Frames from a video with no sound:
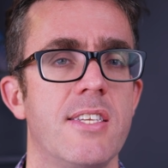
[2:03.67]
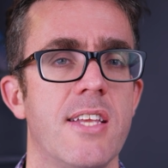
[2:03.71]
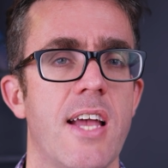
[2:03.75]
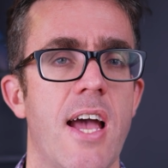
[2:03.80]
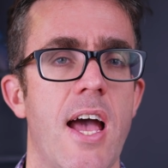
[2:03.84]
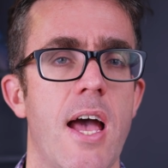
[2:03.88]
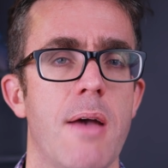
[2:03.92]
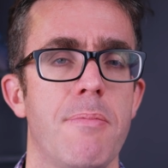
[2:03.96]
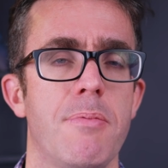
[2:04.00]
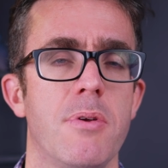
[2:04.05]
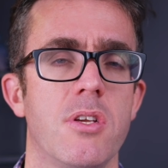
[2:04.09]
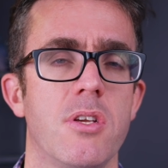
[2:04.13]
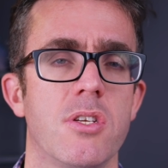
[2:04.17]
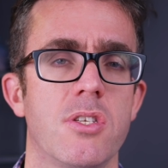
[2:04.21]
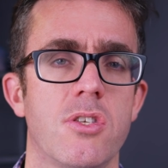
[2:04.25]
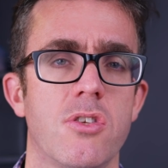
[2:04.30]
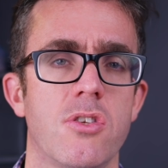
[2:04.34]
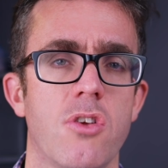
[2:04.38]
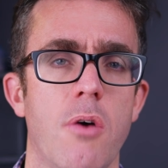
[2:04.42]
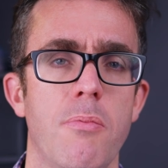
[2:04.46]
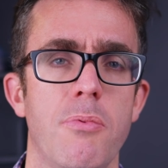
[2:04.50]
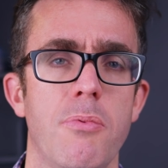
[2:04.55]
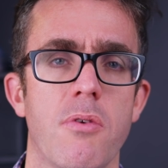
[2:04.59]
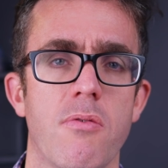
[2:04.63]
to happen to
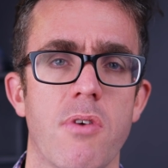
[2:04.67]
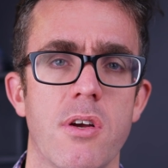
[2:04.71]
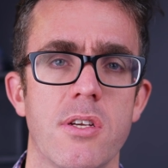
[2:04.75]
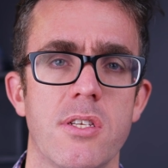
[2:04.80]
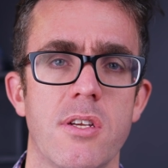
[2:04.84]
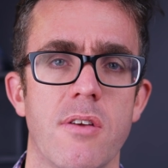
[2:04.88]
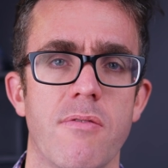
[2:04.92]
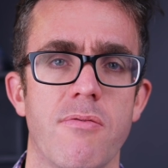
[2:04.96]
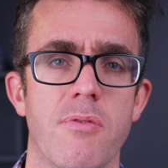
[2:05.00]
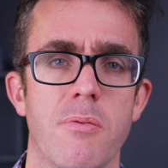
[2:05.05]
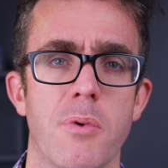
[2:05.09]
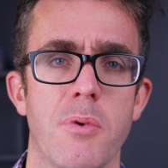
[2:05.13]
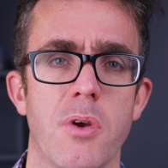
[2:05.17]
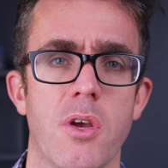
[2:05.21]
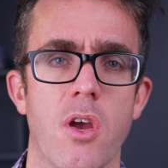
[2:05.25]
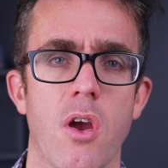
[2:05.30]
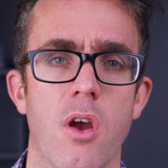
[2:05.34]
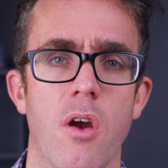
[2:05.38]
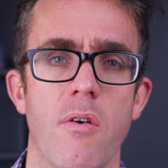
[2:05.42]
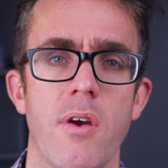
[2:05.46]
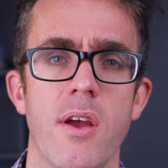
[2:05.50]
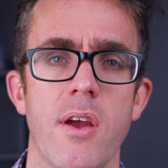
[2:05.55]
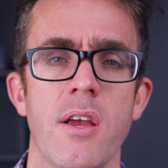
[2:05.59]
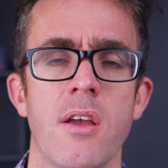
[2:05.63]
stop the rusting from
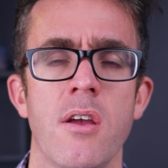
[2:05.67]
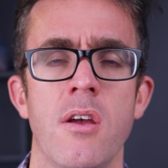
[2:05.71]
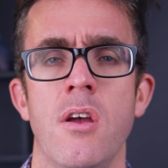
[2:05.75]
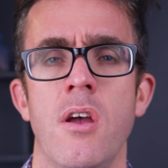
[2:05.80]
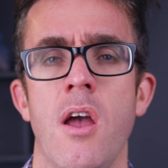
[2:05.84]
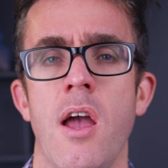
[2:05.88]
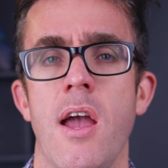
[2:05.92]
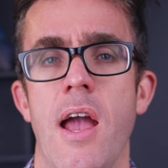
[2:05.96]
occurring